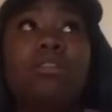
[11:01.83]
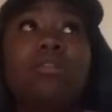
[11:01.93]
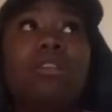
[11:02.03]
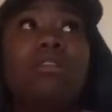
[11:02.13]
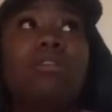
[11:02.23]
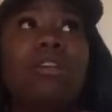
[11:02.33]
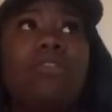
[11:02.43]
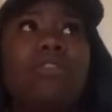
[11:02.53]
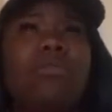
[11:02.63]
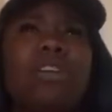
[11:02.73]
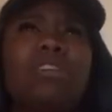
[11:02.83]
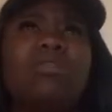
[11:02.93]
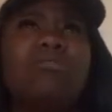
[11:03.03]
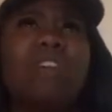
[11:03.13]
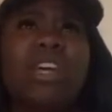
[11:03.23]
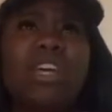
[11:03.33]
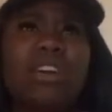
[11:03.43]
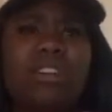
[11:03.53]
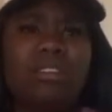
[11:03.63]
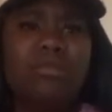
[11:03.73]
So, you know, if you work 2
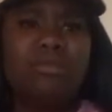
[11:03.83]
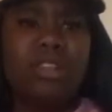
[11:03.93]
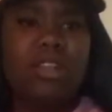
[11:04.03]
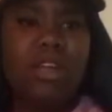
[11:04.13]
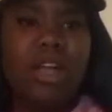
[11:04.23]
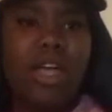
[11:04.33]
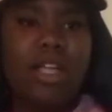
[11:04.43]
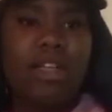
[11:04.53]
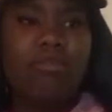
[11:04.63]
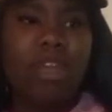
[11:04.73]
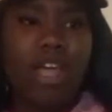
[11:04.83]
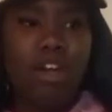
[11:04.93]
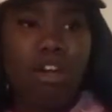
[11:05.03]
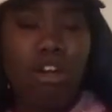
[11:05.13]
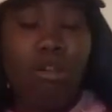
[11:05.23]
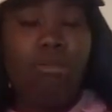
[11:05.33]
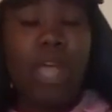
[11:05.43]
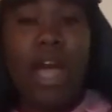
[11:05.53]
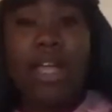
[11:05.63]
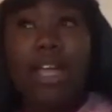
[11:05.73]
a.m. and you get home,
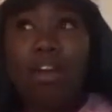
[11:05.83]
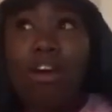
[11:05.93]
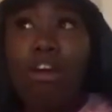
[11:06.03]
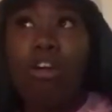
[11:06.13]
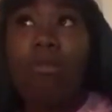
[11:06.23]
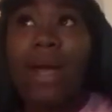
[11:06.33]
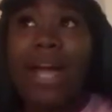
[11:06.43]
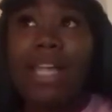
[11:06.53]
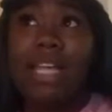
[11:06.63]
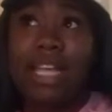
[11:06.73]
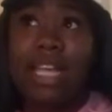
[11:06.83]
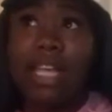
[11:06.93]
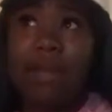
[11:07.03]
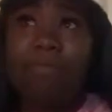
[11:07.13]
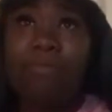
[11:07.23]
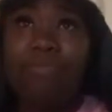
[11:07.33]
now I get home, I gotta eat.